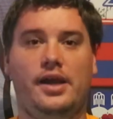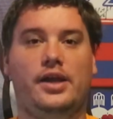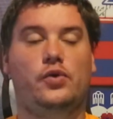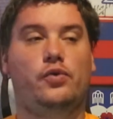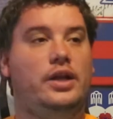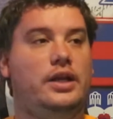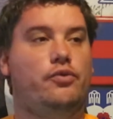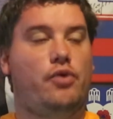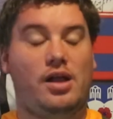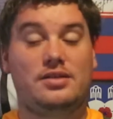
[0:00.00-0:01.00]
He really
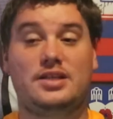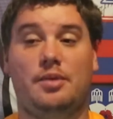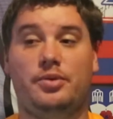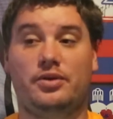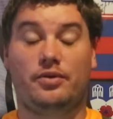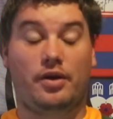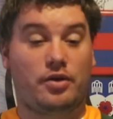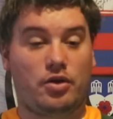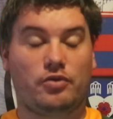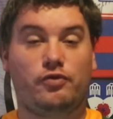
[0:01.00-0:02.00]
riles up and
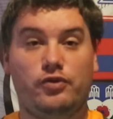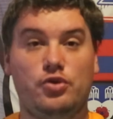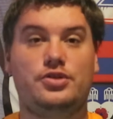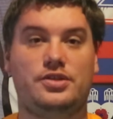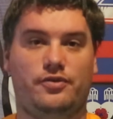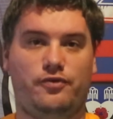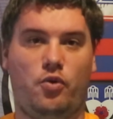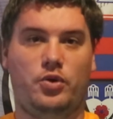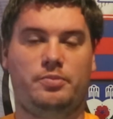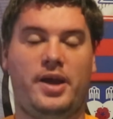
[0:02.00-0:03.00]
confuses a
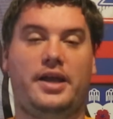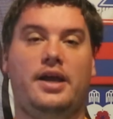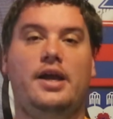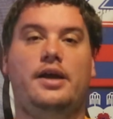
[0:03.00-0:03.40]
forward pack